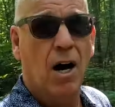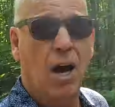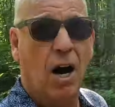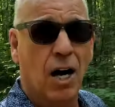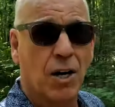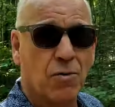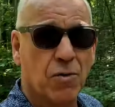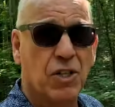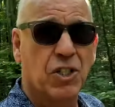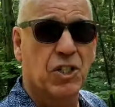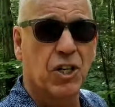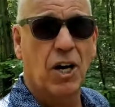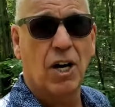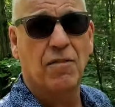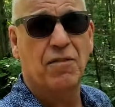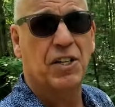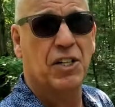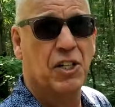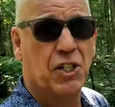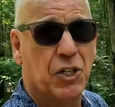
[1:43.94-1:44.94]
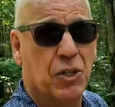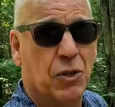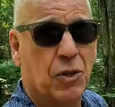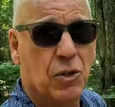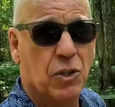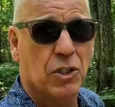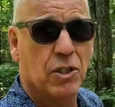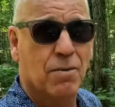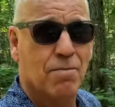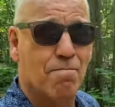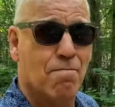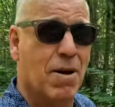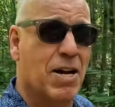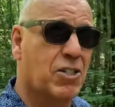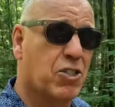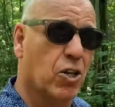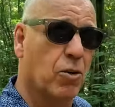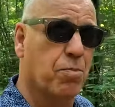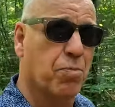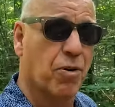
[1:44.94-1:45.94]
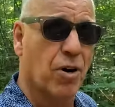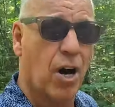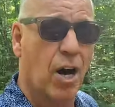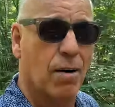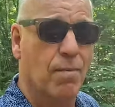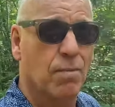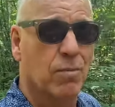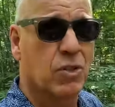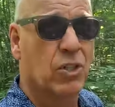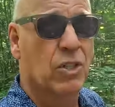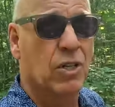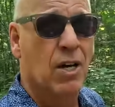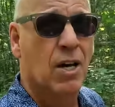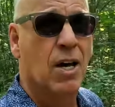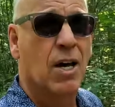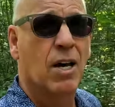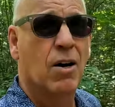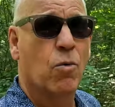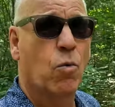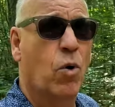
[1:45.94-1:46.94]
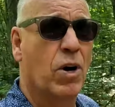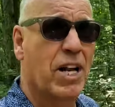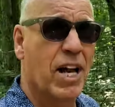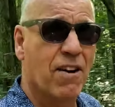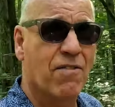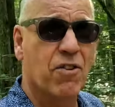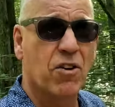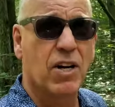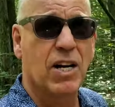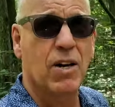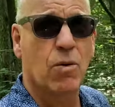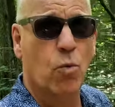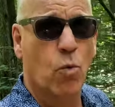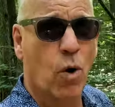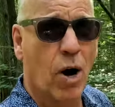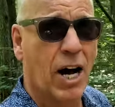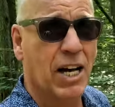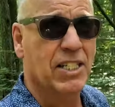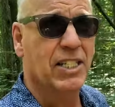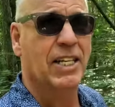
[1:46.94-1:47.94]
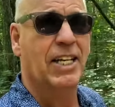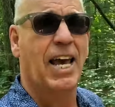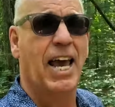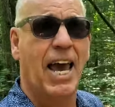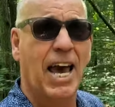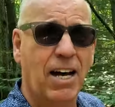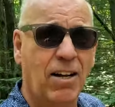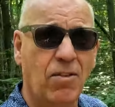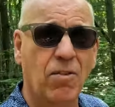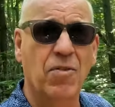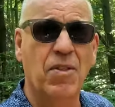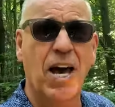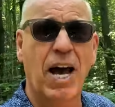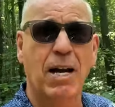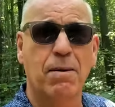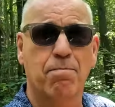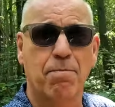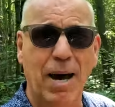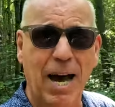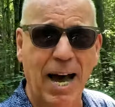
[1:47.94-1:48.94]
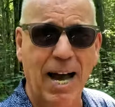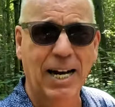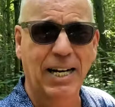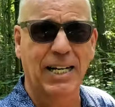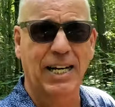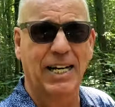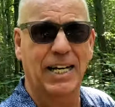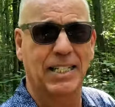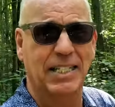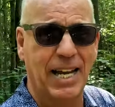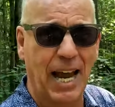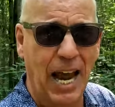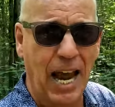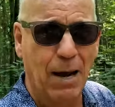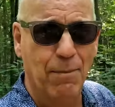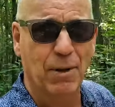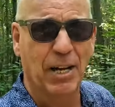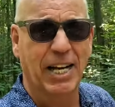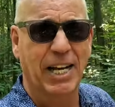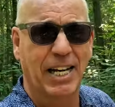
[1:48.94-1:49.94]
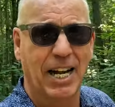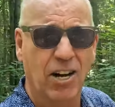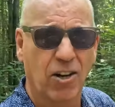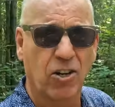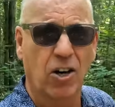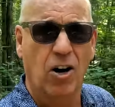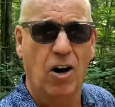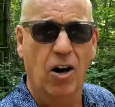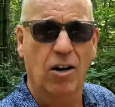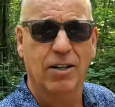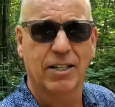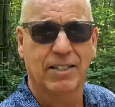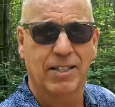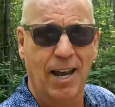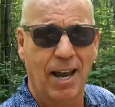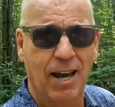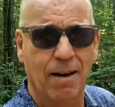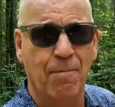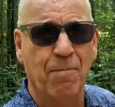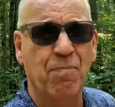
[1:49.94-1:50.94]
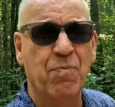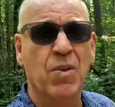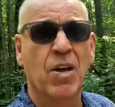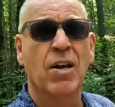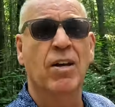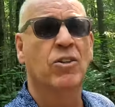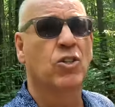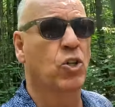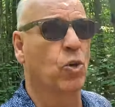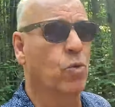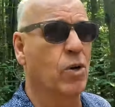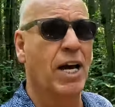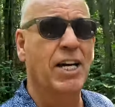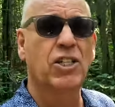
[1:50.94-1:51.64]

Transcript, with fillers: unresolved issues, mental problems, whatever it was, it held that back like a dam, like an alcoholic dam. So when